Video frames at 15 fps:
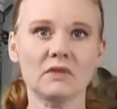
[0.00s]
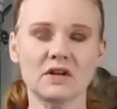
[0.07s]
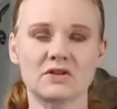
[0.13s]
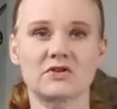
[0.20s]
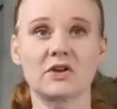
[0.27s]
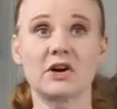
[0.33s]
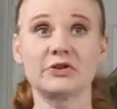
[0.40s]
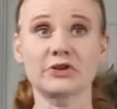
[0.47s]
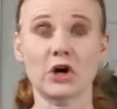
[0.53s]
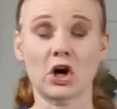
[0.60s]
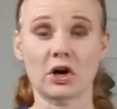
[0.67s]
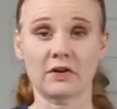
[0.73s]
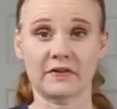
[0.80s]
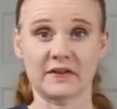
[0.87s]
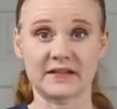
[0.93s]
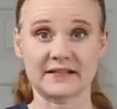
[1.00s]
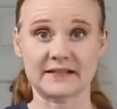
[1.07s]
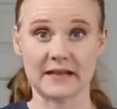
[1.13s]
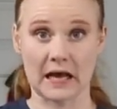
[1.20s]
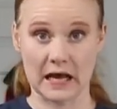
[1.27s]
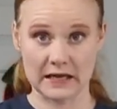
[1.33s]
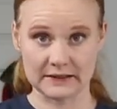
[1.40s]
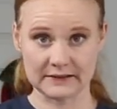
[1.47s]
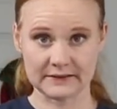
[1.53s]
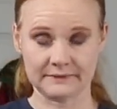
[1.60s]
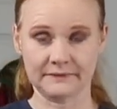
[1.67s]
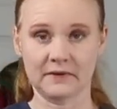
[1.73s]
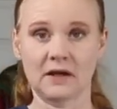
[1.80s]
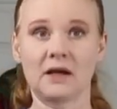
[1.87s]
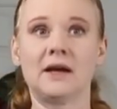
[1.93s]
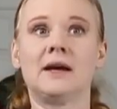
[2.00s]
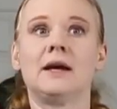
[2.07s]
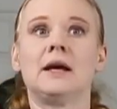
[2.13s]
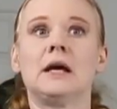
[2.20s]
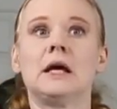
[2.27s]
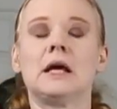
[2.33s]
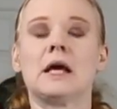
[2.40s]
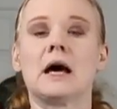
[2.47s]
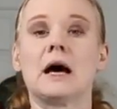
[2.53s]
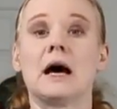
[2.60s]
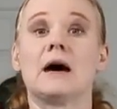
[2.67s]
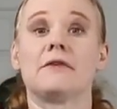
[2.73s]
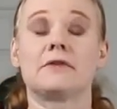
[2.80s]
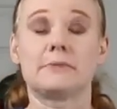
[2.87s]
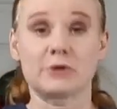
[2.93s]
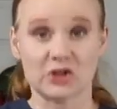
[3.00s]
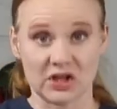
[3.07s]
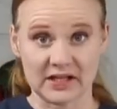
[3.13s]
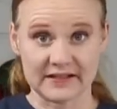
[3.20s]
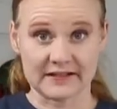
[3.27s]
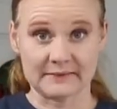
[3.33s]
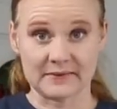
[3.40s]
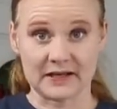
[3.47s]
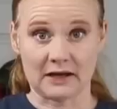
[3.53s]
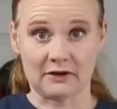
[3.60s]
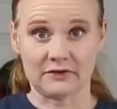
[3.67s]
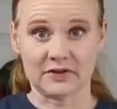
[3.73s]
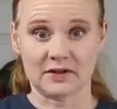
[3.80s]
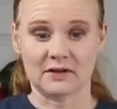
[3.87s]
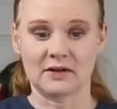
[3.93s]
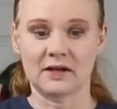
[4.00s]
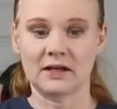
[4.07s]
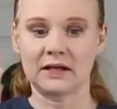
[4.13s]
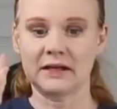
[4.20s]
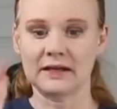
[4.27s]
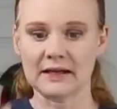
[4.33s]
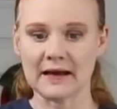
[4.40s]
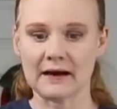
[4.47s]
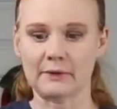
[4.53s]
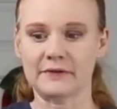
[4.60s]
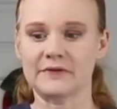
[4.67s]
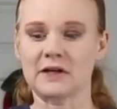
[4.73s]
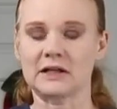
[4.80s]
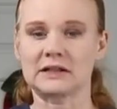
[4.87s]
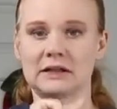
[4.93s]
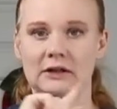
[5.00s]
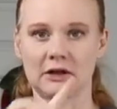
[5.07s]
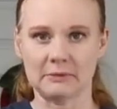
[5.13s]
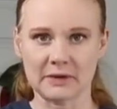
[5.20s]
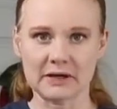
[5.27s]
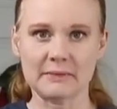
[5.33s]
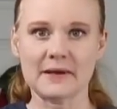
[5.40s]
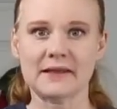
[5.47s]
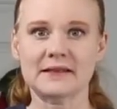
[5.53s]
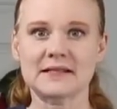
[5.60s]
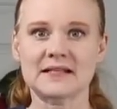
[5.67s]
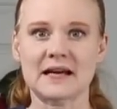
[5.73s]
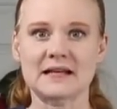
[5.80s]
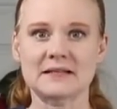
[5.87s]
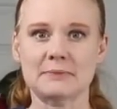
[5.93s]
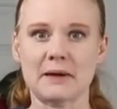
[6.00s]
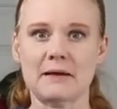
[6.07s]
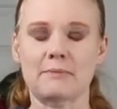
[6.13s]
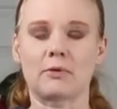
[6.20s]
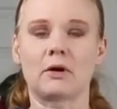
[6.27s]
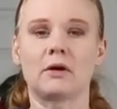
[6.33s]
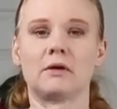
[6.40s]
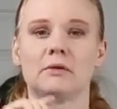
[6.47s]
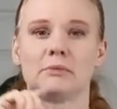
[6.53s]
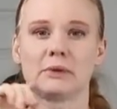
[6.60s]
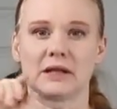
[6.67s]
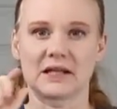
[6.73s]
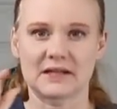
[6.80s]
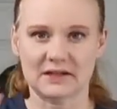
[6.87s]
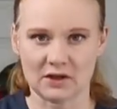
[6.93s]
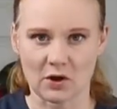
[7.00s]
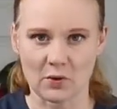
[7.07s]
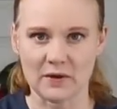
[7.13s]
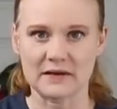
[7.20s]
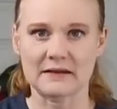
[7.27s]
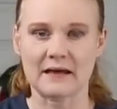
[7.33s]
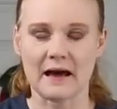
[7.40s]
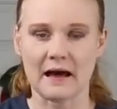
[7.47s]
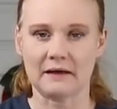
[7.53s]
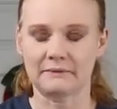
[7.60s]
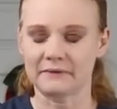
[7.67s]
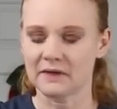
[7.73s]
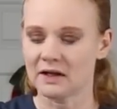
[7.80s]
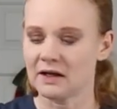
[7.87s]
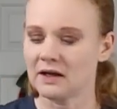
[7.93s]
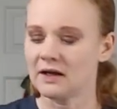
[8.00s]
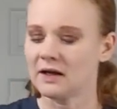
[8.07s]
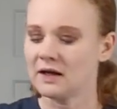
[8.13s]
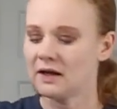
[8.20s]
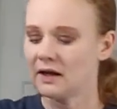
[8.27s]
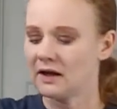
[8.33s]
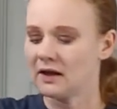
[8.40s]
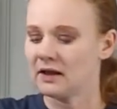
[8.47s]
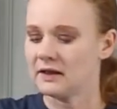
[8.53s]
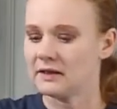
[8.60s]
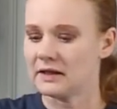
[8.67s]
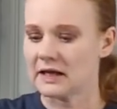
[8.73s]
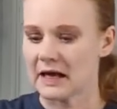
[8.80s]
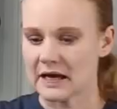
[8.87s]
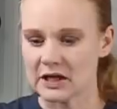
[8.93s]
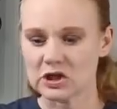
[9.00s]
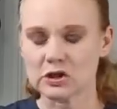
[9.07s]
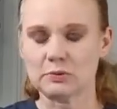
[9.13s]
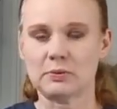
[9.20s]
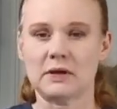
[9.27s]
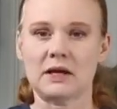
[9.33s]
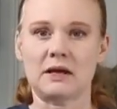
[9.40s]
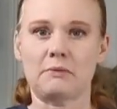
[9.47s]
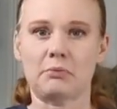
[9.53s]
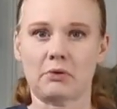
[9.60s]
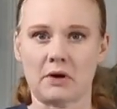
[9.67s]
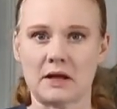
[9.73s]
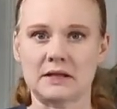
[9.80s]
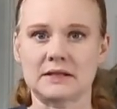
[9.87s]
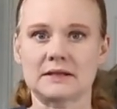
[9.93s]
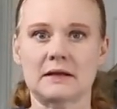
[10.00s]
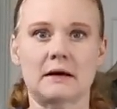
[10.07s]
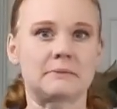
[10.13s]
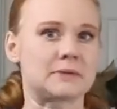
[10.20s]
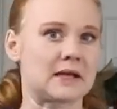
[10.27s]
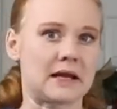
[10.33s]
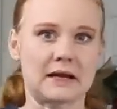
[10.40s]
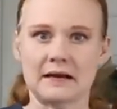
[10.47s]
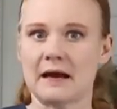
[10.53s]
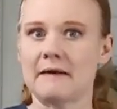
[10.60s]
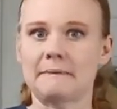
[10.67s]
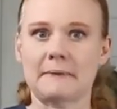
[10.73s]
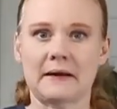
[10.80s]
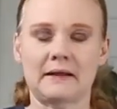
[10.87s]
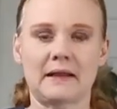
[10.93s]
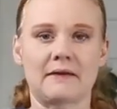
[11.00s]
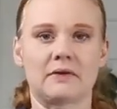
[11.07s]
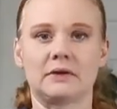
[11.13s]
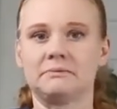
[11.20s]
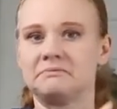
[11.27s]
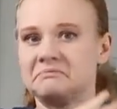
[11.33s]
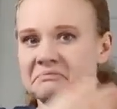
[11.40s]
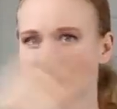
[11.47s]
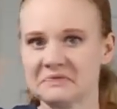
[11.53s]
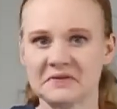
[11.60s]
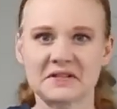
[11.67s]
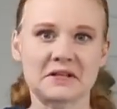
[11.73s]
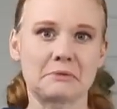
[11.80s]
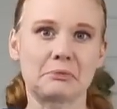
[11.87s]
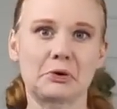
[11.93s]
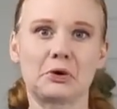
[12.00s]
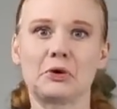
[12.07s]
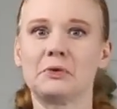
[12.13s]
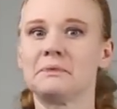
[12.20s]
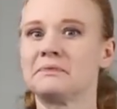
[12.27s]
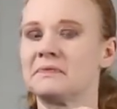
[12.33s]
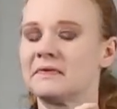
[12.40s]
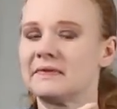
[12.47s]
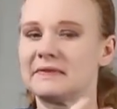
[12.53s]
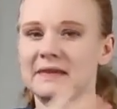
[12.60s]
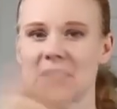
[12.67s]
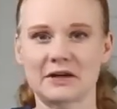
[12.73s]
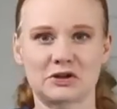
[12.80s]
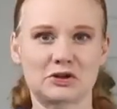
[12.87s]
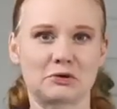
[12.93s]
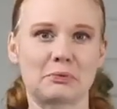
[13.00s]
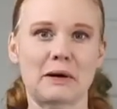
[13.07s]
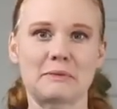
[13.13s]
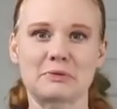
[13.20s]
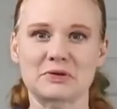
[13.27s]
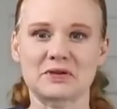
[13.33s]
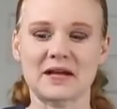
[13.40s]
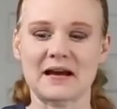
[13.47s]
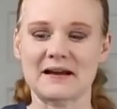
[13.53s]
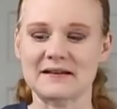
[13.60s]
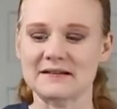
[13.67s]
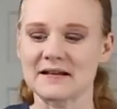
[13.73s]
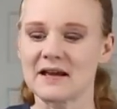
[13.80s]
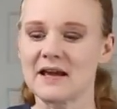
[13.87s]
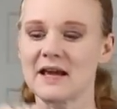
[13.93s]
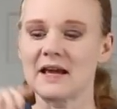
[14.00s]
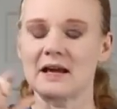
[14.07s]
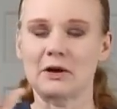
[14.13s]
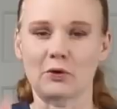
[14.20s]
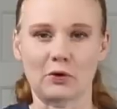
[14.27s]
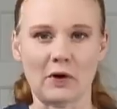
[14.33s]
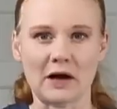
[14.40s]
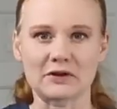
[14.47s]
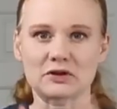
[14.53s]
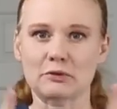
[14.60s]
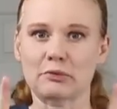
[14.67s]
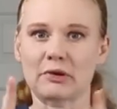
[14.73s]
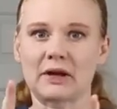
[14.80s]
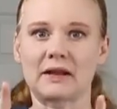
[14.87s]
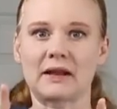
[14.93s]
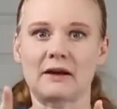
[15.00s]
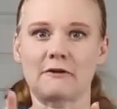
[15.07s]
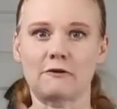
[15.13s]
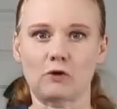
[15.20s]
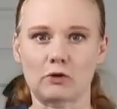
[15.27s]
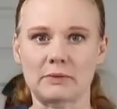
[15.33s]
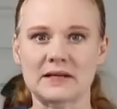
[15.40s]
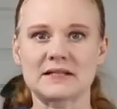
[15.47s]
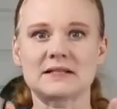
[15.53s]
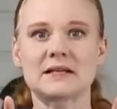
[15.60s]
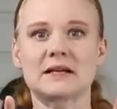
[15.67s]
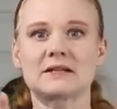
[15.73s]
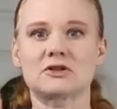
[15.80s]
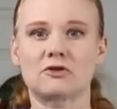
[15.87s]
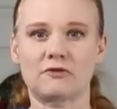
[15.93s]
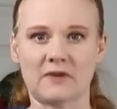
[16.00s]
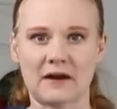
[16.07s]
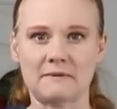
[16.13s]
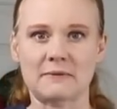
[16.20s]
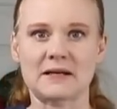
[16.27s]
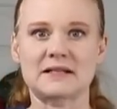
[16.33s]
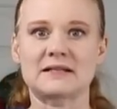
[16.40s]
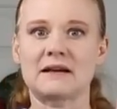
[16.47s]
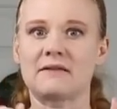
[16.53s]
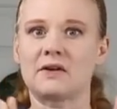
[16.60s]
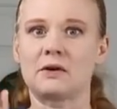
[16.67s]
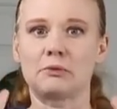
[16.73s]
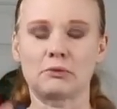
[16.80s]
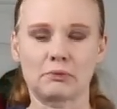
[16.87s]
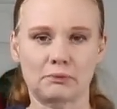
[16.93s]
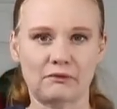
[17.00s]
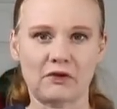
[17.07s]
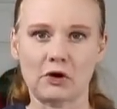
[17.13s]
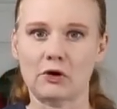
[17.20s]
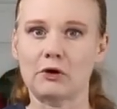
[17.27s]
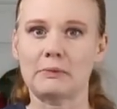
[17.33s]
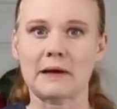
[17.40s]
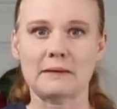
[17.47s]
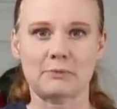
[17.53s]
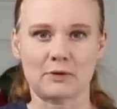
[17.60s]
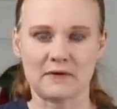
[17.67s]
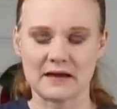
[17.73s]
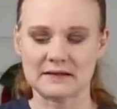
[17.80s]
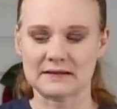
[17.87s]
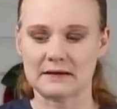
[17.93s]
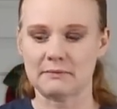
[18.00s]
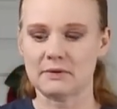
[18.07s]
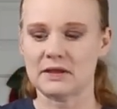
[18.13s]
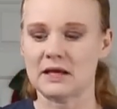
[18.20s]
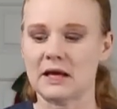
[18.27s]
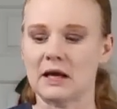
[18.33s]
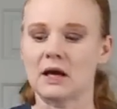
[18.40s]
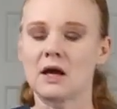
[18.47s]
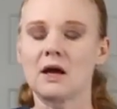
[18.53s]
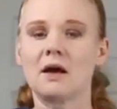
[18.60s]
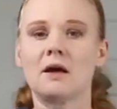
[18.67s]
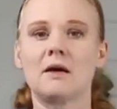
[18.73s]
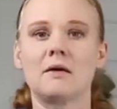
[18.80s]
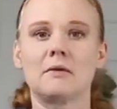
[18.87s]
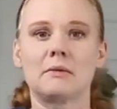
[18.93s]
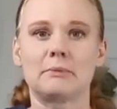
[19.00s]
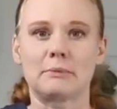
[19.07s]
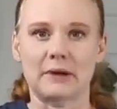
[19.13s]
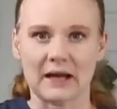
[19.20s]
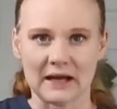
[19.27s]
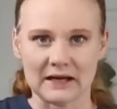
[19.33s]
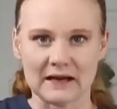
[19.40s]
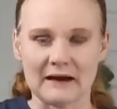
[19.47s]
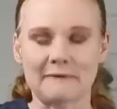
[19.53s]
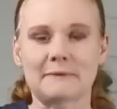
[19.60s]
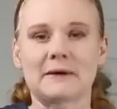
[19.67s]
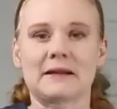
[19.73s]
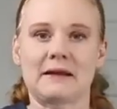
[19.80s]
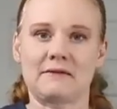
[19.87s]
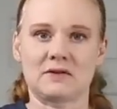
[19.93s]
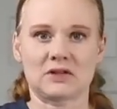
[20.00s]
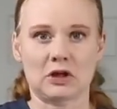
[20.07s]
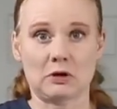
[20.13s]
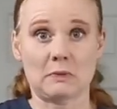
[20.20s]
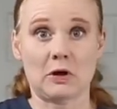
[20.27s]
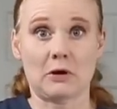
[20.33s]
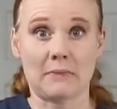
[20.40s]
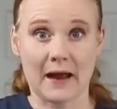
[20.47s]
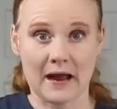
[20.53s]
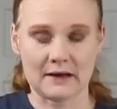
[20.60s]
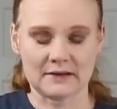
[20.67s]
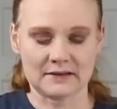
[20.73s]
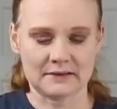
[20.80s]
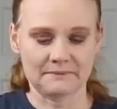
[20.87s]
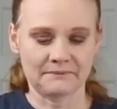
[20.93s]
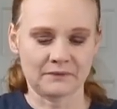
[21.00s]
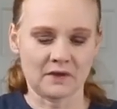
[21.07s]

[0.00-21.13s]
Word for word: So those are the size of the machines themselves. Now we've talked a little bit about the size of paper, but let's go into that. The HP prints up to 8.5 by 11. Simple, that's your paper size. It will also print like 4 by 6 or 5 by 7 photo paper, that type of thing. But 8.5 by 11 is going to be your max.